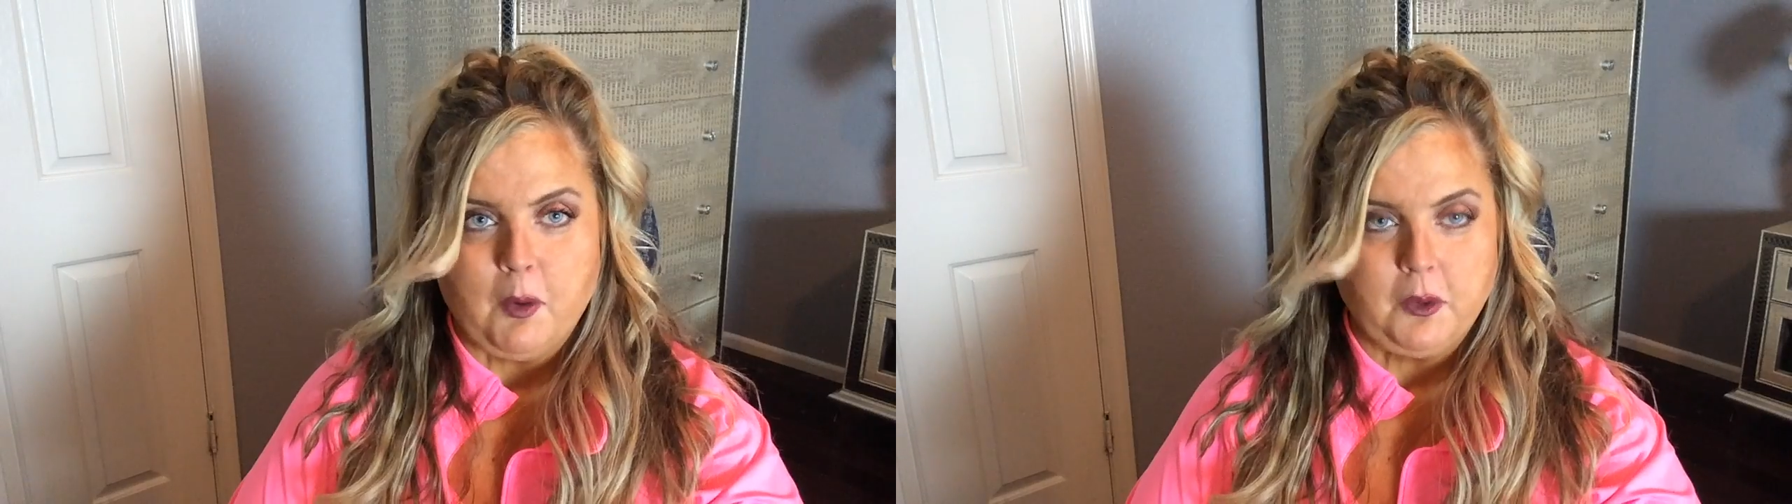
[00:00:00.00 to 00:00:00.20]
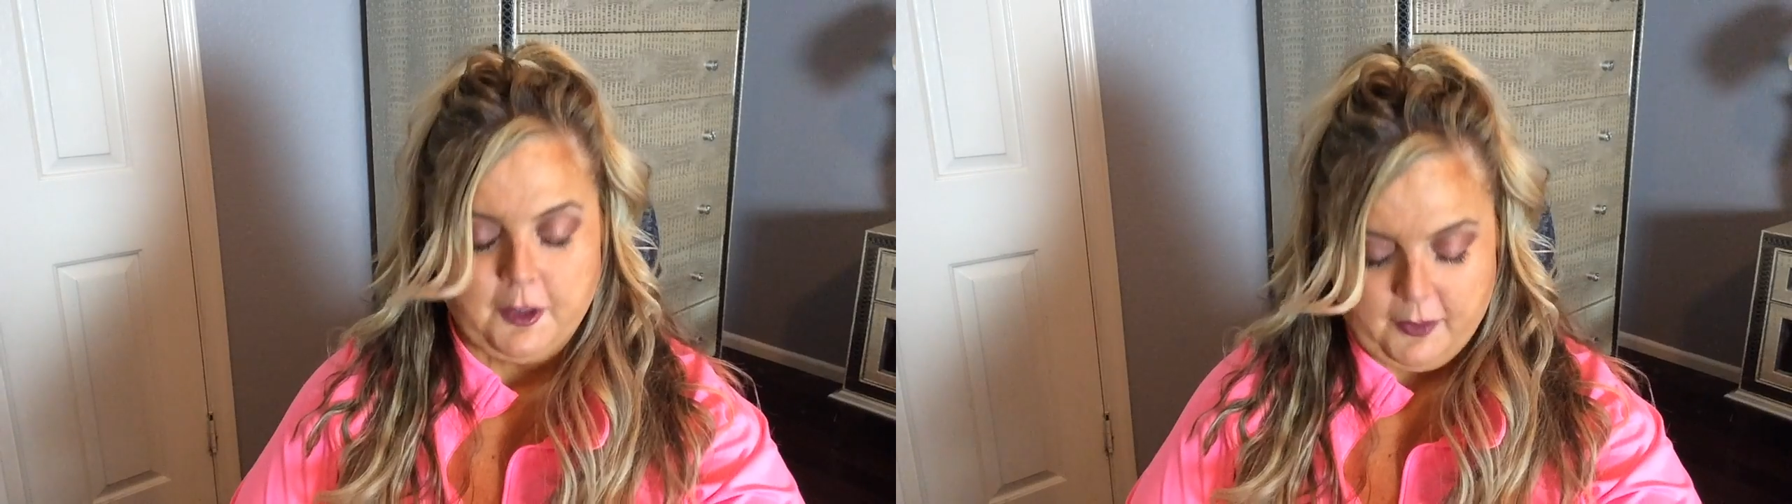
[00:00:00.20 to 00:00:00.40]

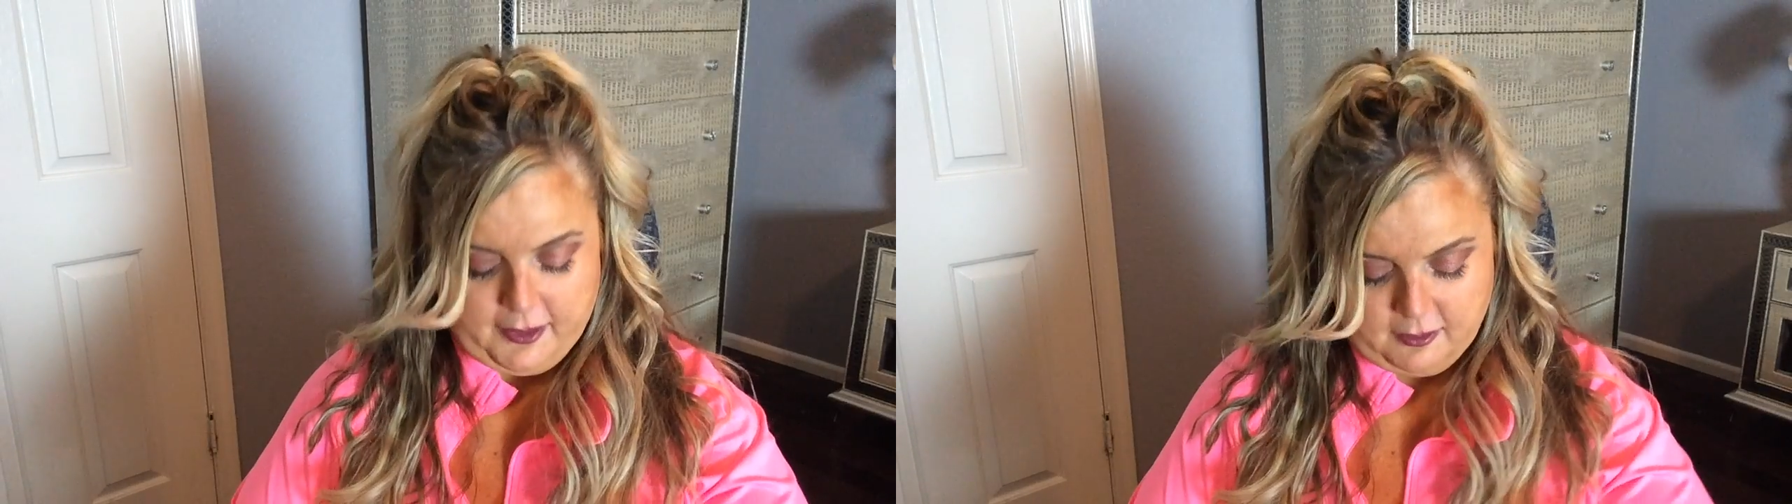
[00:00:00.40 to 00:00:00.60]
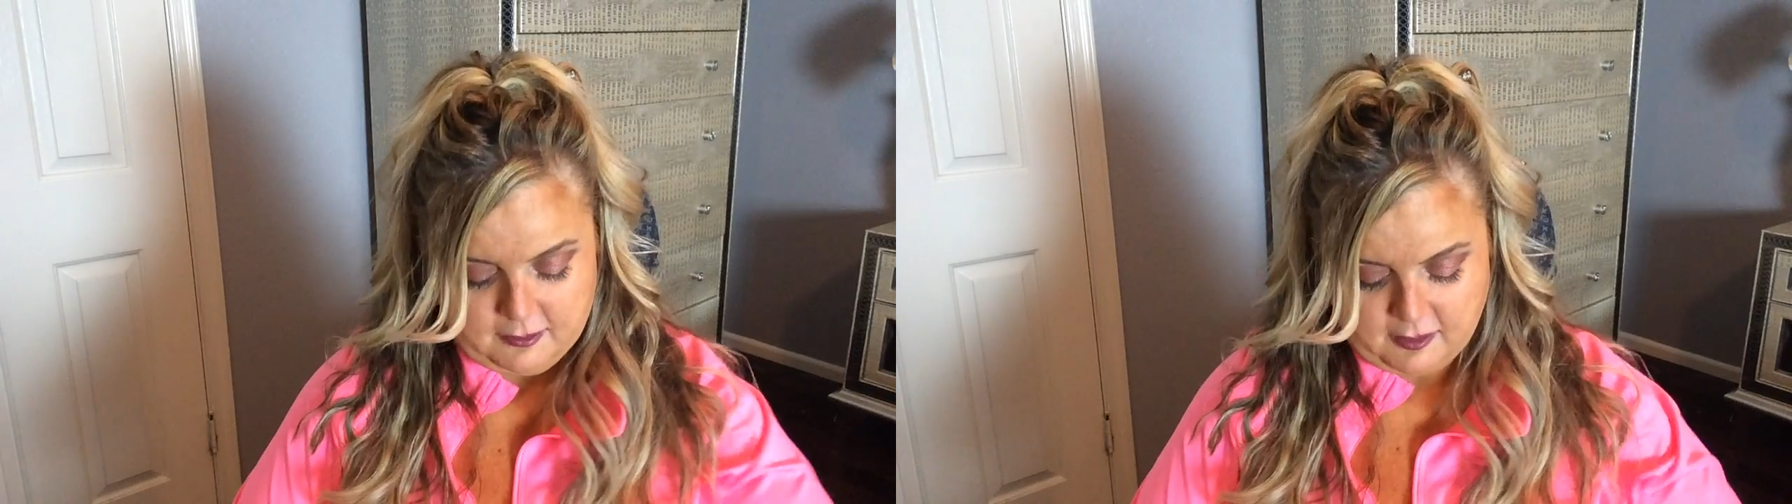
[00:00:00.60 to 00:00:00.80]
holy
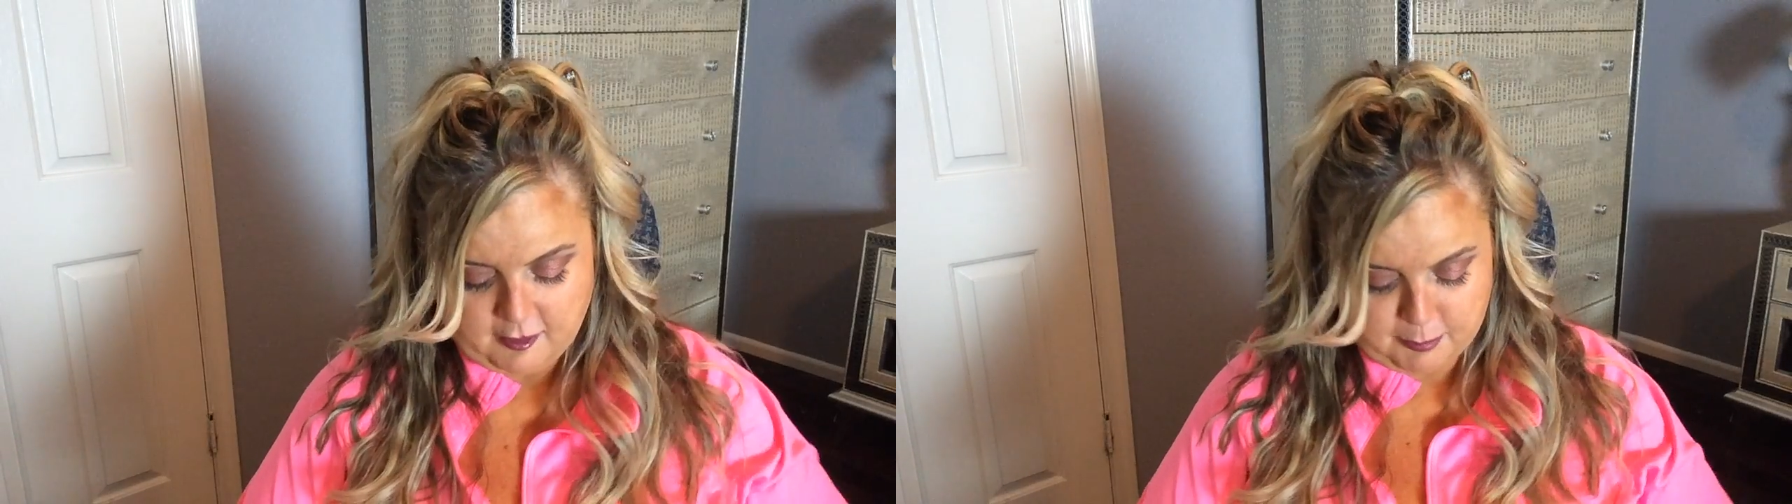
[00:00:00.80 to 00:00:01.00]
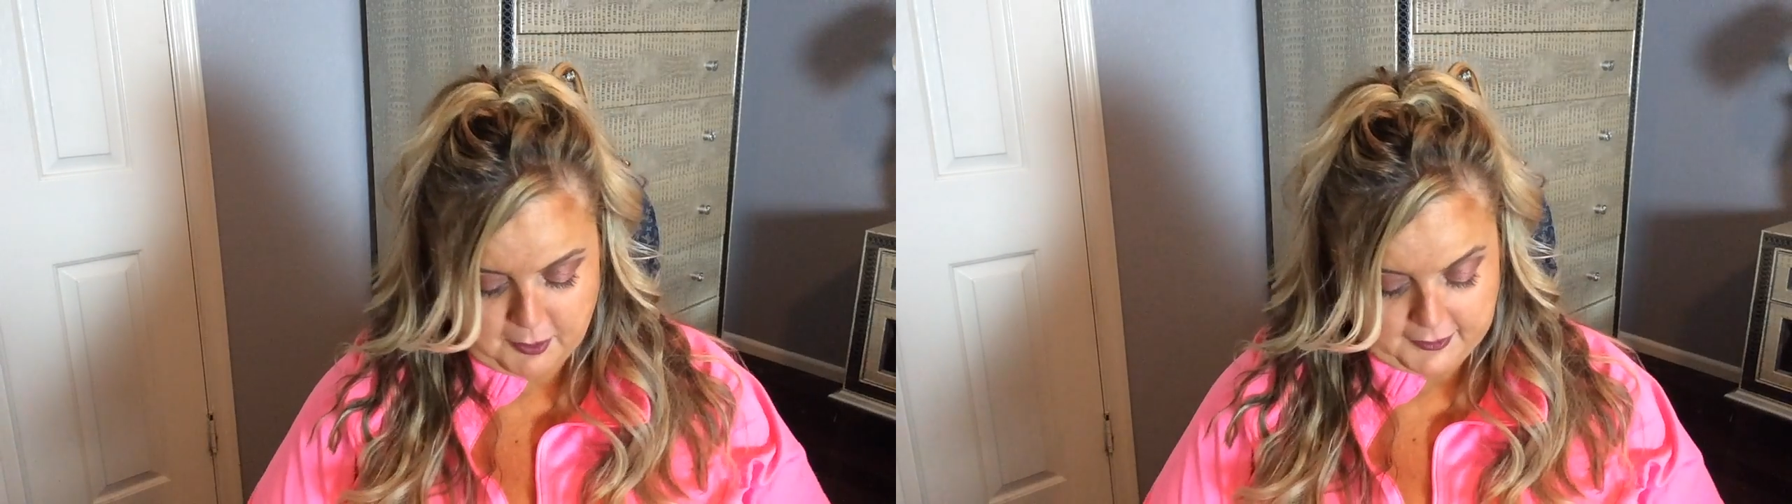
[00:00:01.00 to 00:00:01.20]
grail
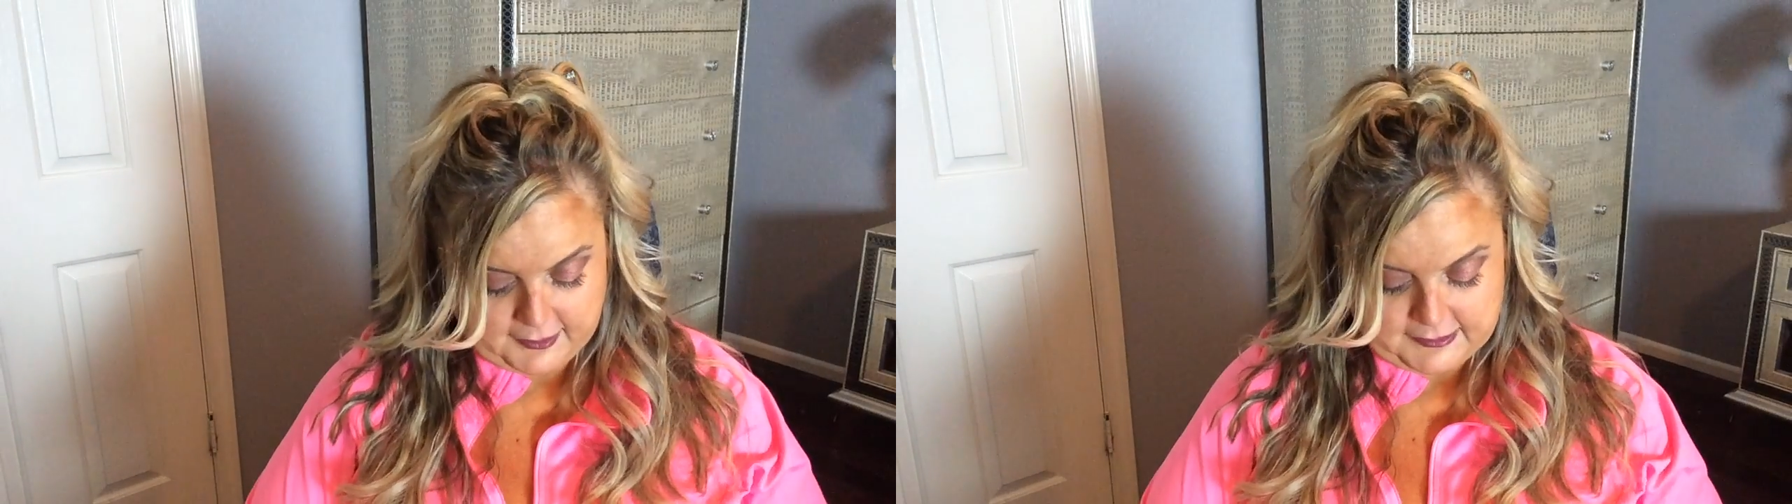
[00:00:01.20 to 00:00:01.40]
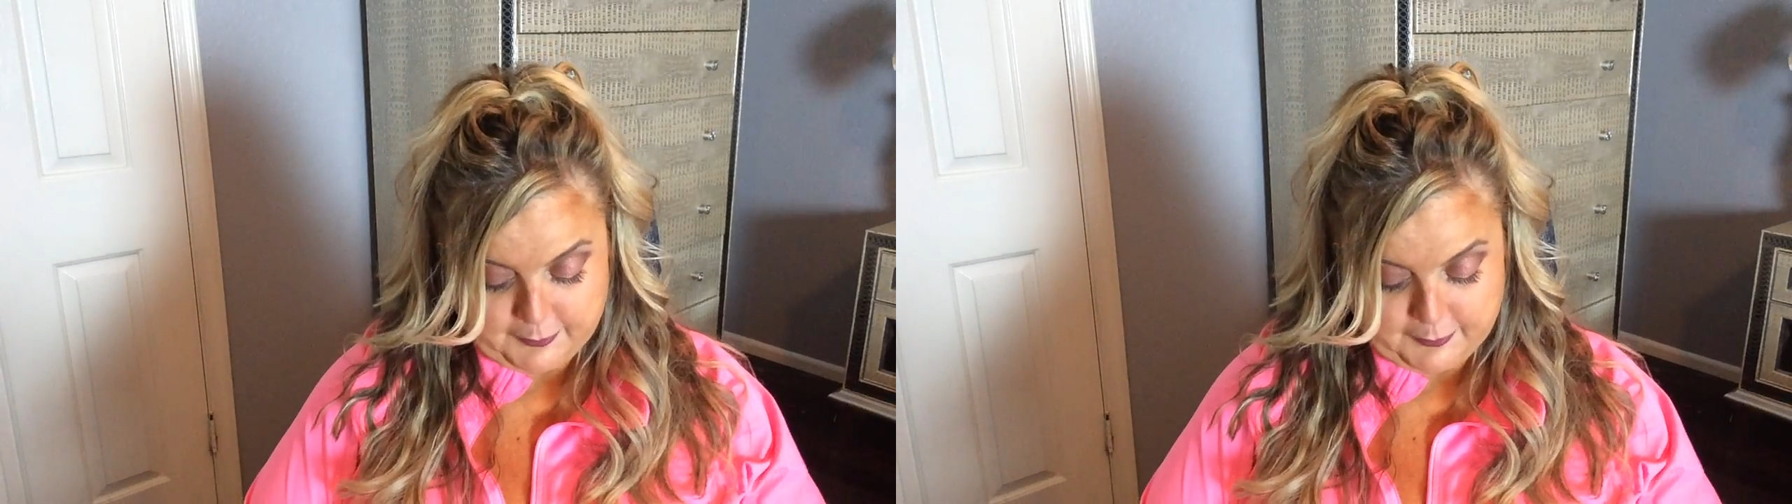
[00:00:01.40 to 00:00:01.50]
of products.